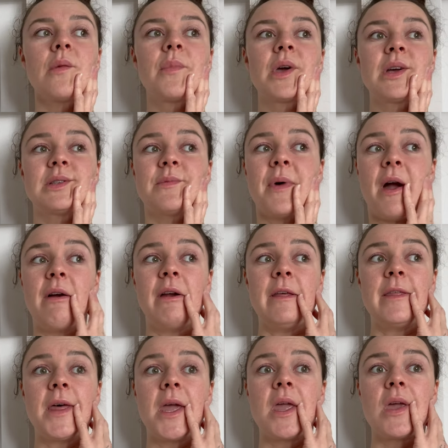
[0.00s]
because apparently
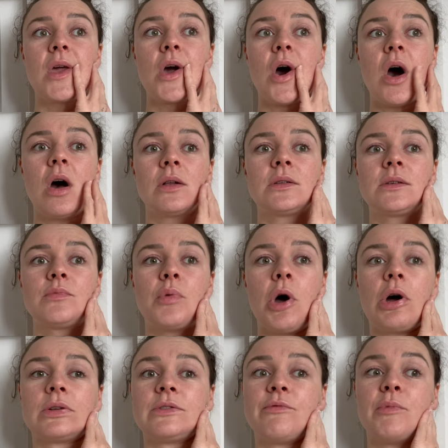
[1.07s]
they cut
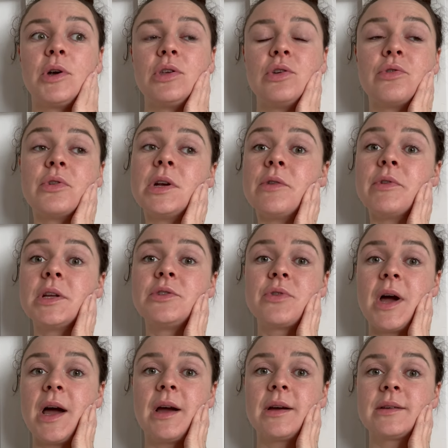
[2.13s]
part of my urinary
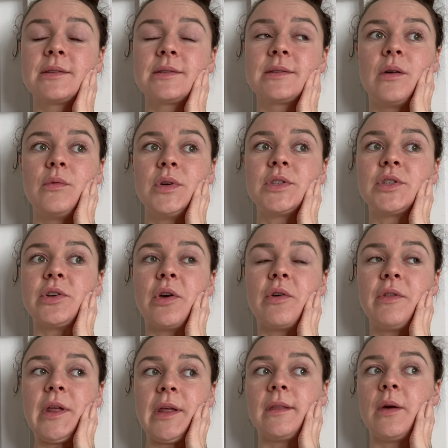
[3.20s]
tract, which I don't
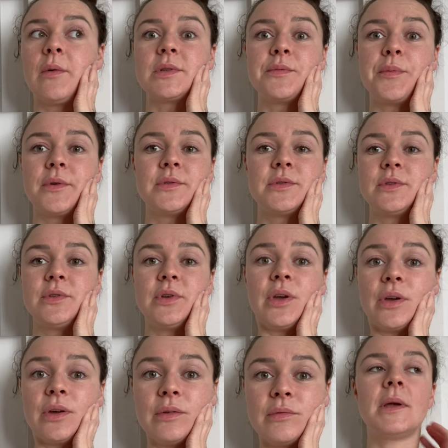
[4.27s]
think they were supposed to
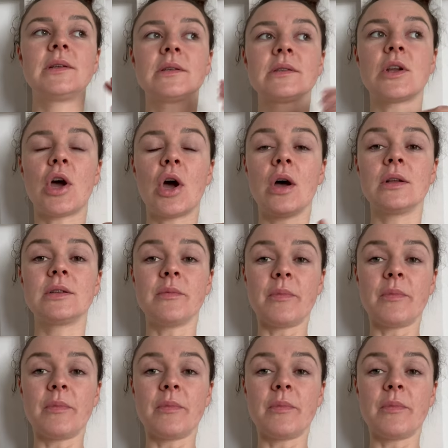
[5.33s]
do. It doesn't hurt to